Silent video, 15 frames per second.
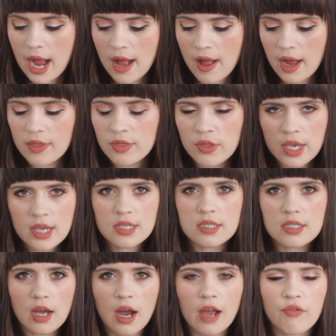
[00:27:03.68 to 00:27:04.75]
And
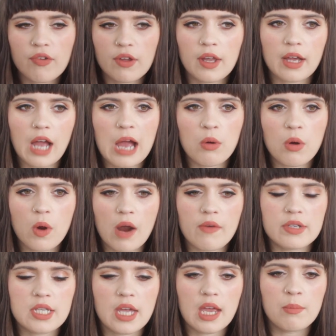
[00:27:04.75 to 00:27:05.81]
this, I feel like I will
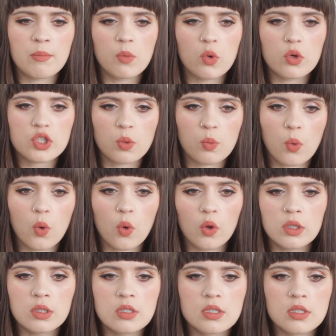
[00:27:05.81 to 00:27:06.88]
gravitate more
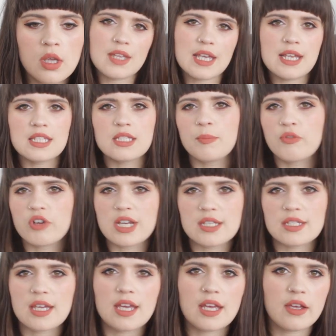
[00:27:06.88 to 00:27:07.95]
towards easy
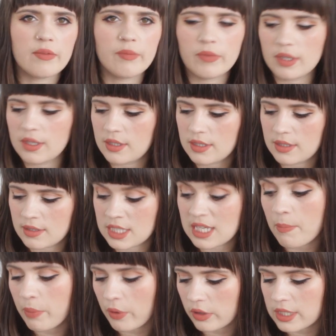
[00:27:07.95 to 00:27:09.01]
breezy,
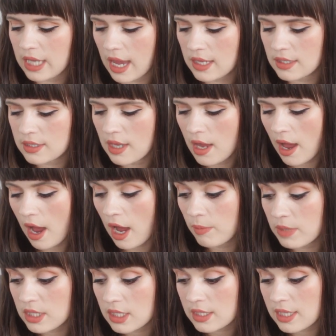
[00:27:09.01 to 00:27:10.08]
simple days.
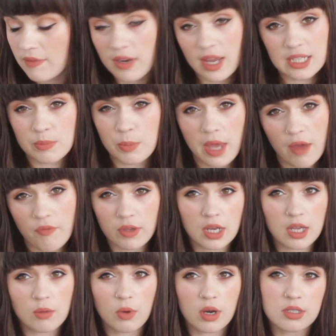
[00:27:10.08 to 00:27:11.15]
This does have an SPF in
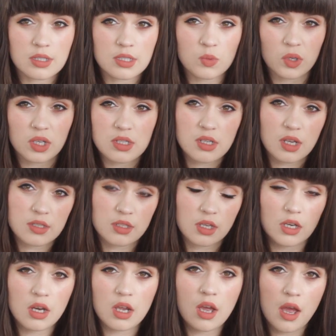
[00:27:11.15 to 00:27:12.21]
it, whereas this one
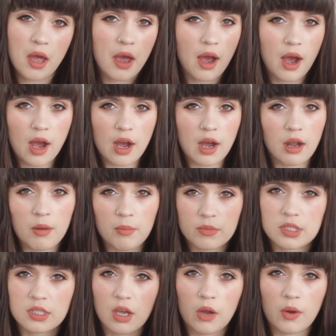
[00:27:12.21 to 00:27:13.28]
doesn't.
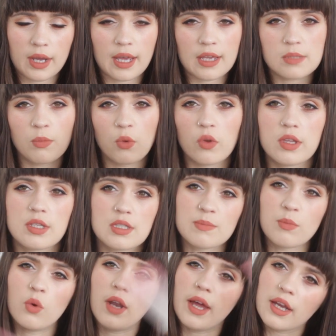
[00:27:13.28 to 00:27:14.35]
So I guess this
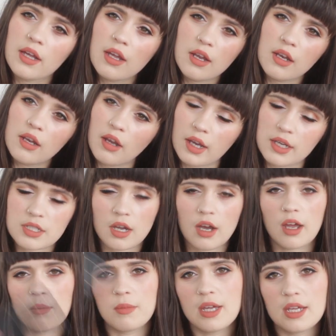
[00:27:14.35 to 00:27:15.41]
is more like
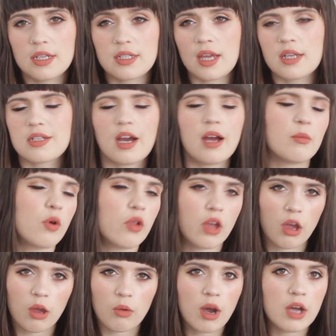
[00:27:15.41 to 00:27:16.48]
nighttime, daytime,
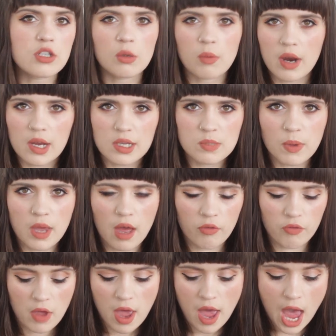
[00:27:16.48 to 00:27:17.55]
although I do wear
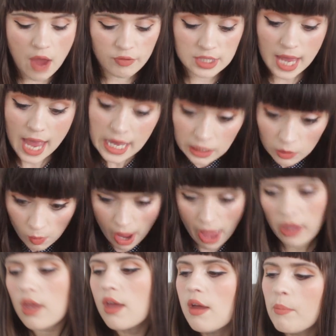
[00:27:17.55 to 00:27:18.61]
SPF every day
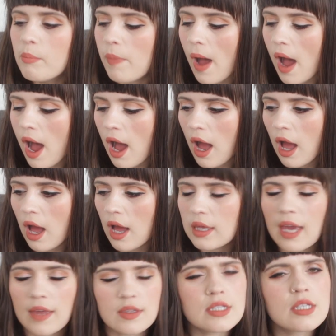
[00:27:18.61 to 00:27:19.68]
anyway. But
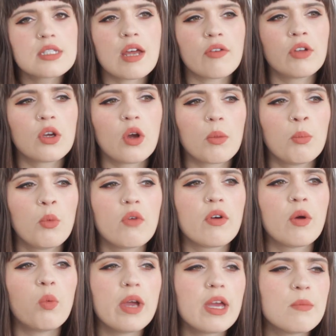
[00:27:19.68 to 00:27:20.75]
yeah, this has definitely got more
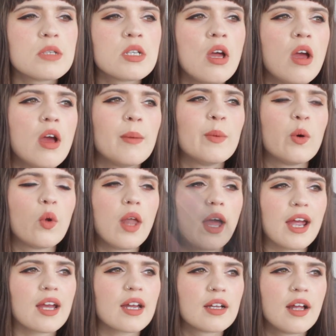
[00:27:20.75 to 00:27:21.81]
of a whipped, more
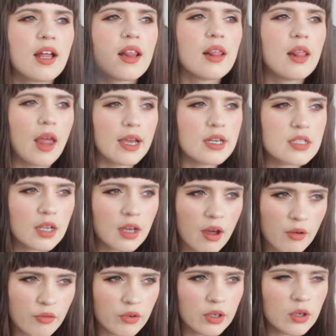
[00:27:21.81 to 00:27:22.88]
like lighter
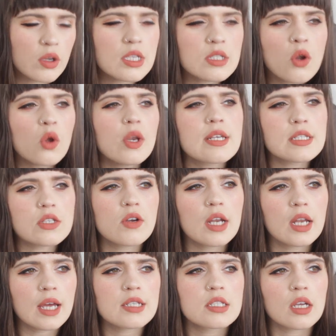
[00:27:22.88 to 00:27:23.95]
coverage. No, it's not
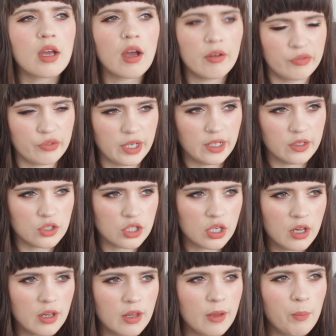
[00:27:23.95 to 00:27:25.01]
necessarily lighter
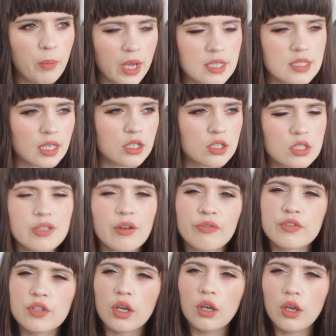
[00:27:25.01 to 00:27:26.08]
coverage, but it's like a
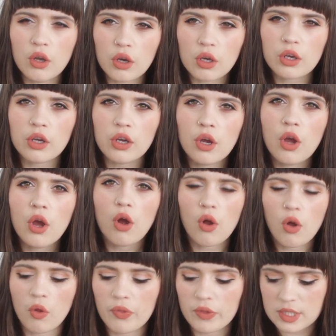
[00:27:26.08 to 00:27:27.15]
softer look
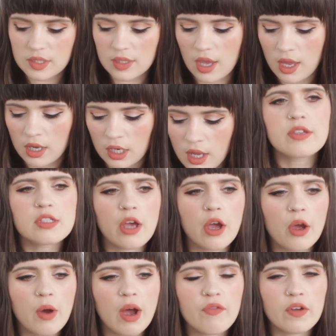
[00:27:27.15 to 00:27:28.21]
on the skin. So
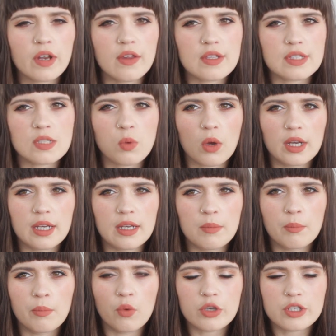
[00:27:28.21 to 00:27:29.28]
I feel like this is what I
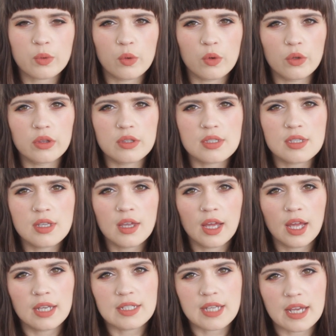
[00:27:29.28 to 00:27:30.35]
lean more towards
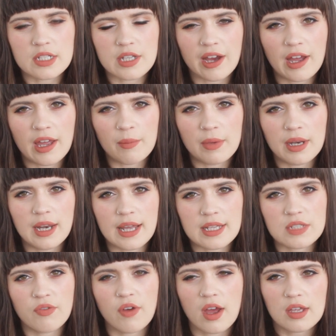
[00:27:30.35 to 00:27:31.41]
daytime,
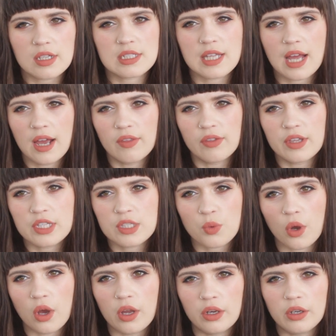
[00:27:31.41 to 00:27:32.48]
less fuss, and this
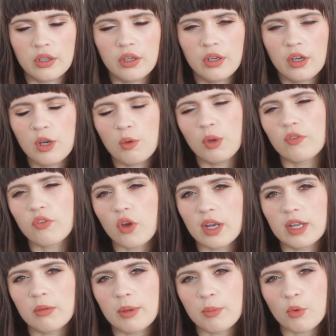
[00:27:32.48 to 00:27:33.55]
one when I've got
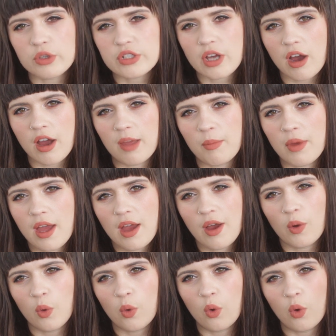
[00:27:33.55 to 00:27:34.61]
a little bit more time
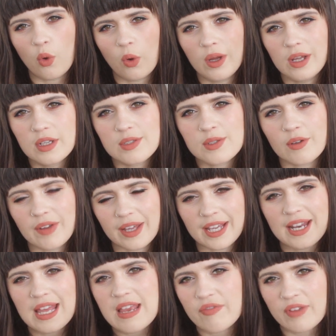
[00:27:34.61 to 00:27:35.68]
or sort of like
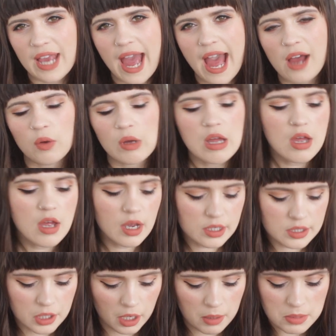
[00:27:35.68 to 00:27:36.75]
an evening out
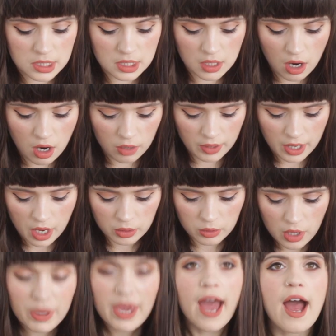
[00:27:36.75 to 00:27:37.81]
type
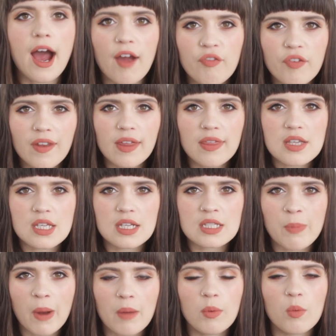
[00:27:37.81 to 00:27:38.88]
scenario. But yeah, I feel like this
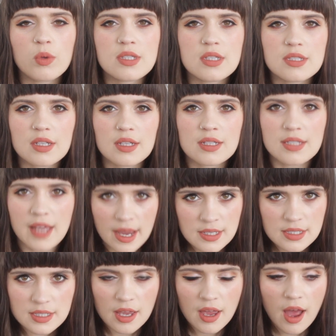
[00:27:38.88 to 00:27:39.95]
experiment was a
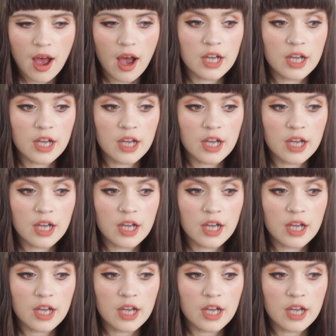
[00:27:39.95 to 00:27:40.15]
success.